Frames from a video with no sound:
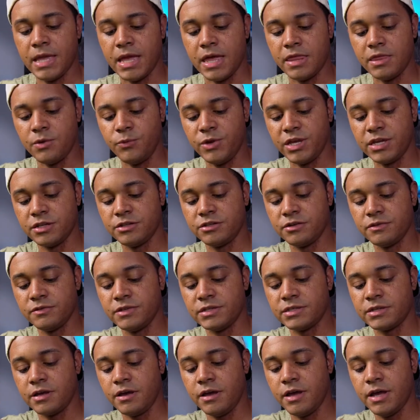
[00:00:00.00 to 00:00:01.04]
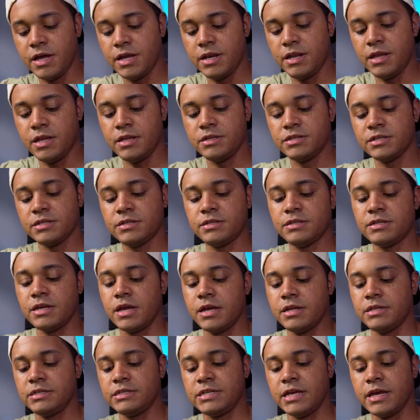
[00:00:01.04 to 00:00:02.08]
and then we can turn this on and just
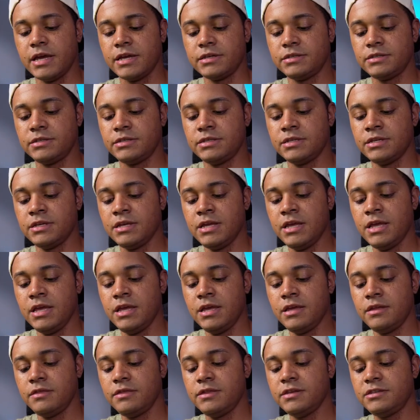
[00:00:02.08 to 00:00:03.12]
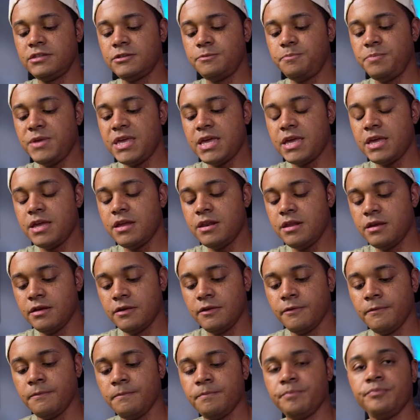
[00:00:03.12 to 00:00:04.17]
test the speed
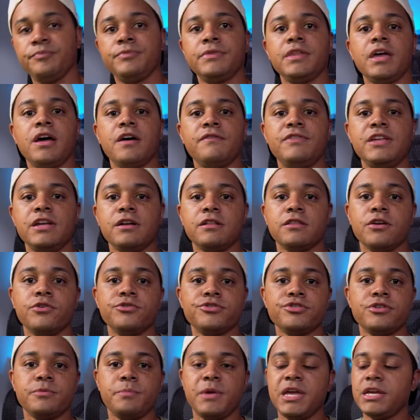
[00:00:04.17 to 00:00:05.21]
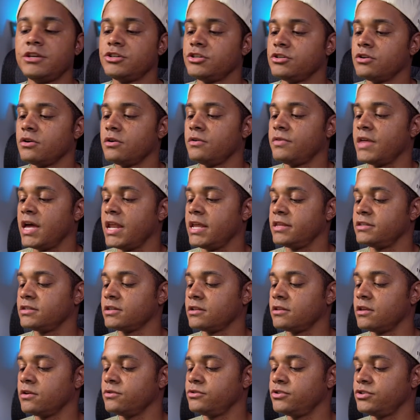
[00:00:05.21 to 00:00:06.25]
of the enclosure to make sure that it's
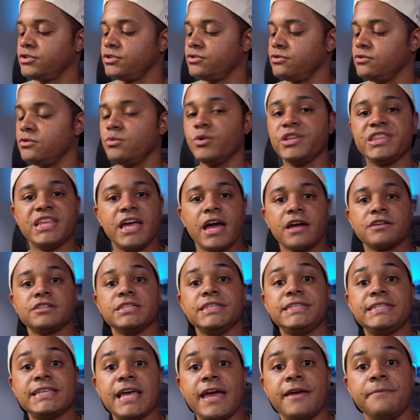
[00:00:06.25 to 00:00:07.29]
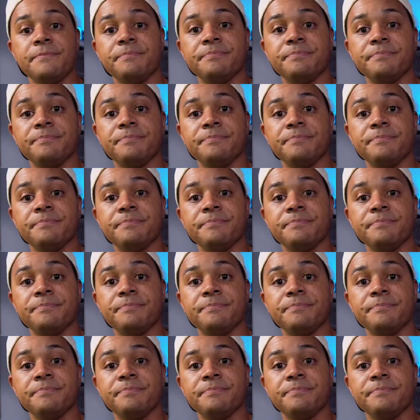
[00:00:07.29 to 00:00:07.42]
close to what they actually say.